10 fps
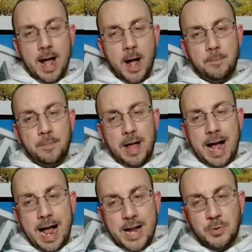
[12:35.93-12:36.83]
I
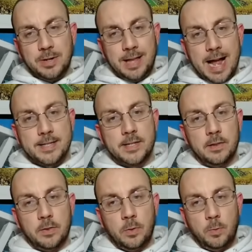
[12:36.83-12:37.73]
actually liked
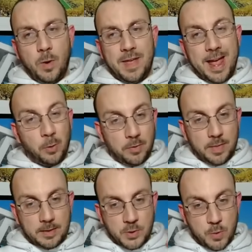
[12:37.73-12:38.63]
the way they handled
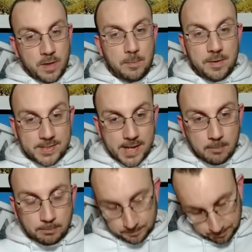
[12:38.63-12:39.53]
the 2 of them in this
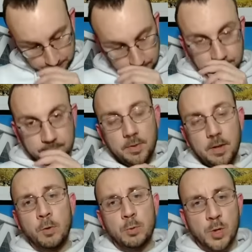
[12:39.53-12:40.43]
game
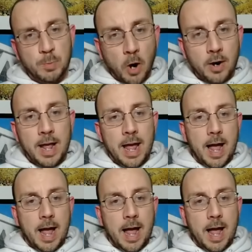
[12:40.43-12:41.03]
for the most part.